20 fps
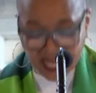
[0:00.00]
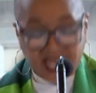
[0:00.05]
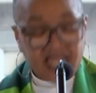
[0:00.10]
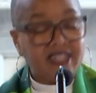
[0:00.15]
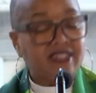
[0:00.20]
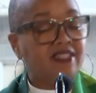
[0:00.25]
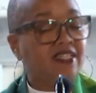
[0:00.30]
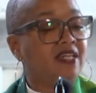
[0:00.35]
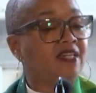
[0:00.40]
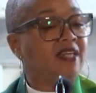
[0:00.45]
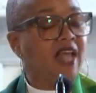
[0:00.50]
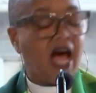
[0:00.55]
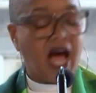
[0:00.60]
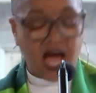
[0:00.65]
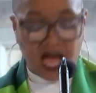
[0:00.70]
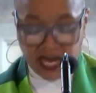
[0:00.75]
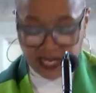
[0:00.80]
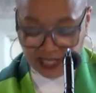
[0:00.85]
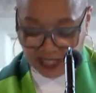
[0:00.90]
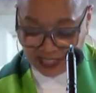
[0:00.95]
It
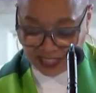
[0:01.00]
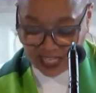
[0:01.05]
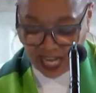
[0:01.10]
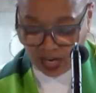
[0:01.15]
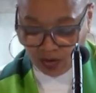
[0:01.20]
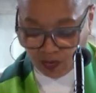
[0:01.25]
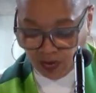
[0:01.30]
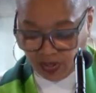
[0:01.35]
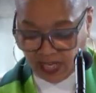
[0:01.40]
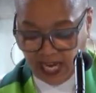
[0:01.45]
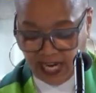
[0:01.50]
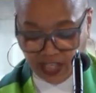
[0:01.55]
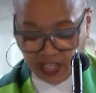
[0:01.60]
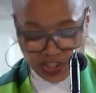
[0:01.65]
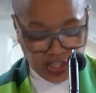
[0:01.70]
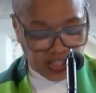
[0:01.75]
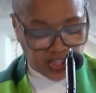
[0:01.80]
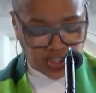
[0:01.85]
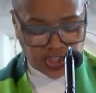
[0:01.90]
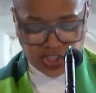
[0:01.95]
denied
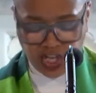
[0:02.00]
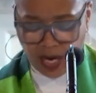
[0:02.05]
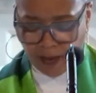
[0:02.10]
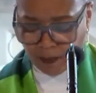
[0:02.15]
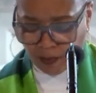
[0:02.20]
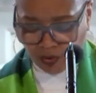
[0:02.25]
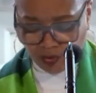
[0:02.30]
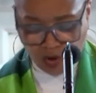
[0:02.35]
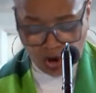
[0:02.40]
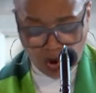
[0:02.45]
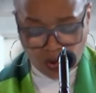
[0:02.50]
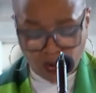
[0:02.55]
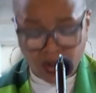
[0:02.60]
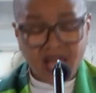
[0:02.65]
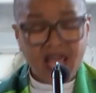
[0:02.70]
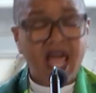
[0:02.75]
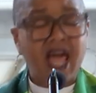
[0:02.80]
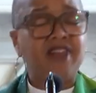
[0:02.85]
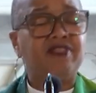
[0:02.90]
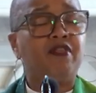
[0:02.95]
segregation, Jim Crow,
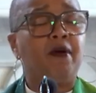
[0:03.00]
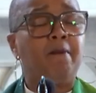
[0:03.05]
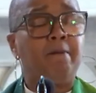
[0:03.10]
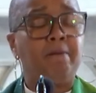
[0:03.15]
and the